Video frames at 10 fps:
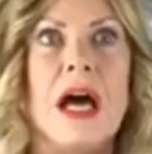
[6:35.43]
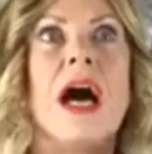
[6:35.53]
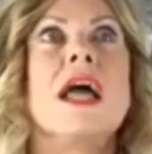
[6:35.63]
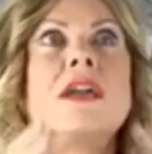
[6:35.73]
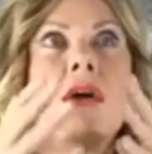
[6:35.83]

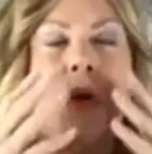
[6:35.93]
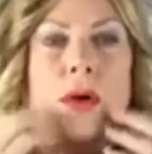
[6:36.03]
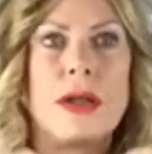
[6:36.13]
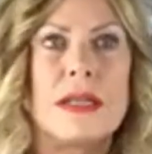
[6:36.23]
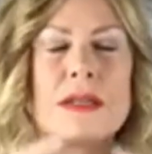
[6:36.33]
and
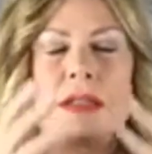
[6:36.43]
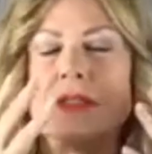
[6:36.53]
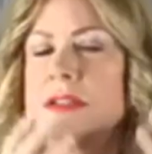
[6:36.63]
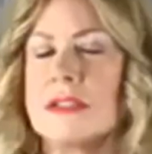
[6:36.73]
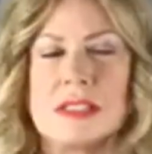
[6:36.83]
oil,
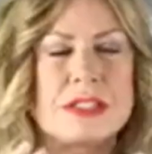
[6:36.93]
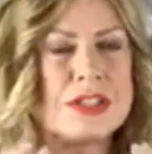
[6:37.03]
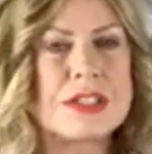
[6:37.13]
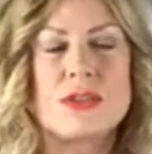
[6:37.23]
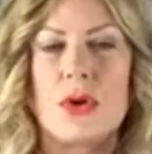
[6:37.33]
oh, it's
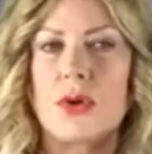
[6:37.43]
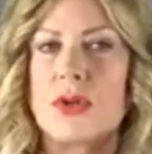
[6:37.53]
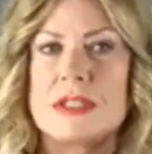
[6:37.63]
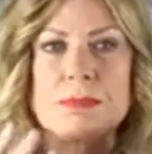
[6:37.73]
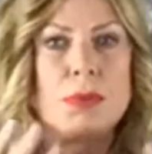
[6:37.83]
just not good.
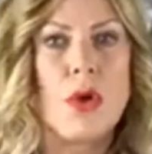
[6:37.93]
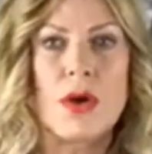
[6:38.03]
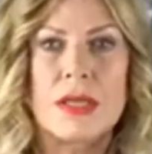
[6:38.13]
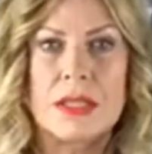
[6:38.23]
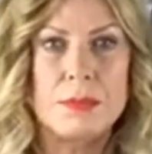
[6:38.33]
It's
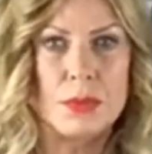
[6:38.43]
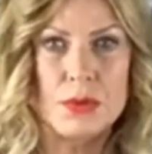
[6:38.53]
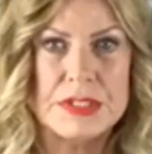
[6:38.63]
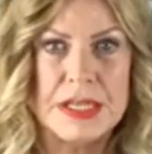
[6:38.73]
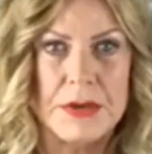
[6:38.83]
blocking the
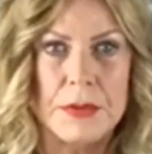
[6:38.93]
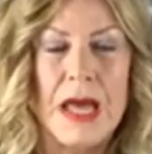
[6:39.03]
pores out.